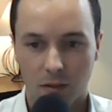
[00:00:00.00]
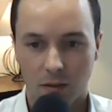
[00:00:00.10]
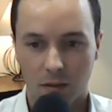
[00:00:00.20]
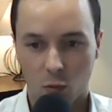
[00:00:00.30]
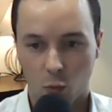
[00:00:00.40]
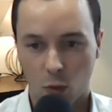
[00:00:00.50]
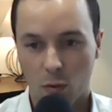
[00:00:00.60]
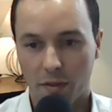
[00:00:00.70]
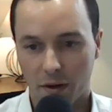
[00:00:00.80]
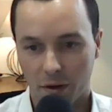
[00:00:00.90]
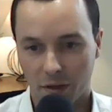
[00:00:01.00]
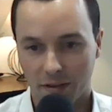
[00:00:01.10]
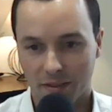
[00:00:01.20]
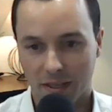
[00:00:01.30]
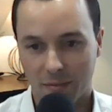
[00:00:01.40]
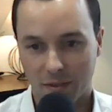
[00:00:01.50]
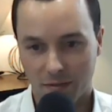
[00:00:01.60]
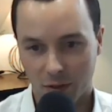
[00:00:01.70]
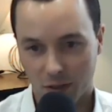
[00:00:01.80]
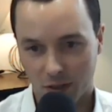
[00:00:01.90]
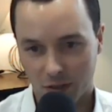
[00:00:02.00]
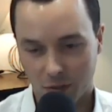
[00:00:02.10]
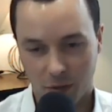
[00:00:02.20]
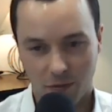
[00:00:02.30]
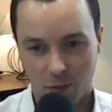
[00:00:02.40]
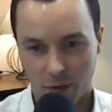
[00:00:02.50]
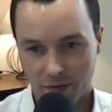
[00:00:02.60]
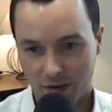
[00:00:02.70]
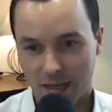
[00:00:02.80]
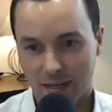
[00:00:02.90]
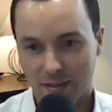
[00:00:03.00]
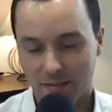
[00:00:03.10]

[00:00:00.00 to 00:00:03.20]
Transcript: it's well within our lifetimes if you're talking 2045.